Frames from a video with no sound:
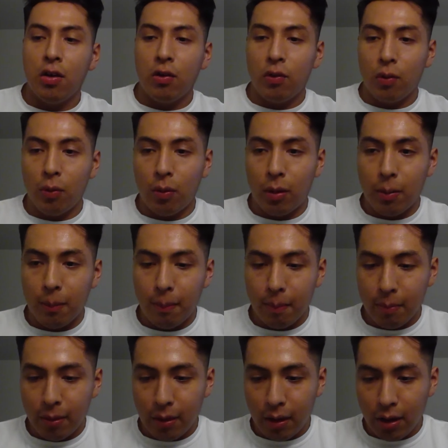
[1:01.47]
So on
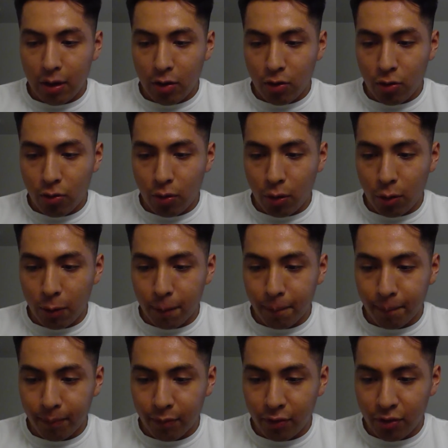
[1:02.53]
the intro,
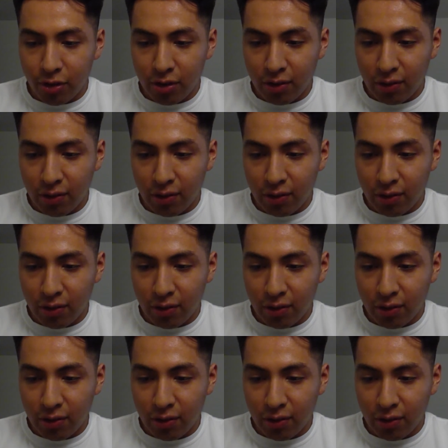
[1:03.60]
she